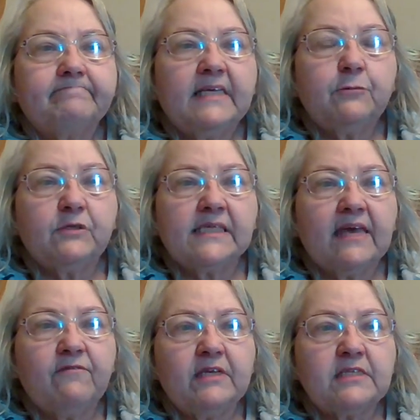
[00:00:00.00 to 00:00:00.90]
it was
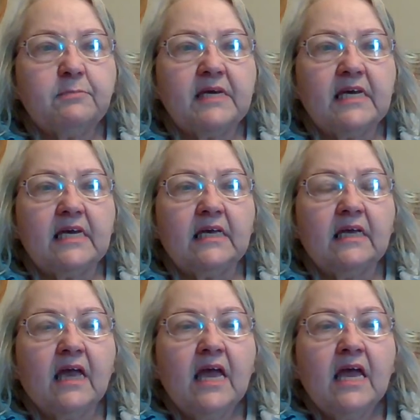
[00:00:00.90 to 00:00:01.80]
given to me
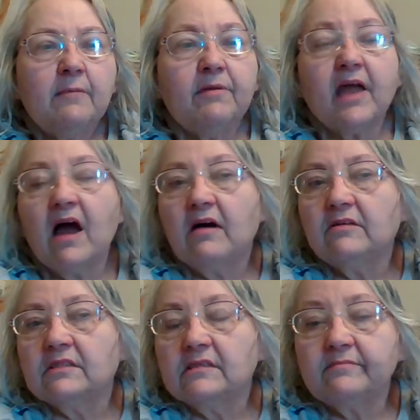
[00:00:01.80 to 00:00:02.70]

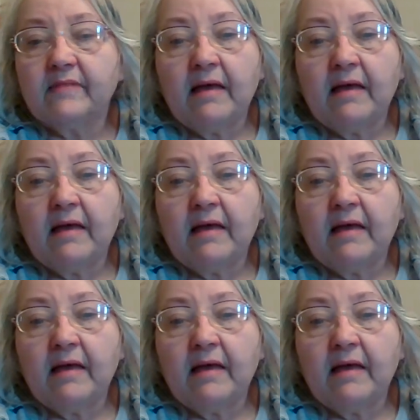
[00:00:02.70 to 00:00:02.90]
because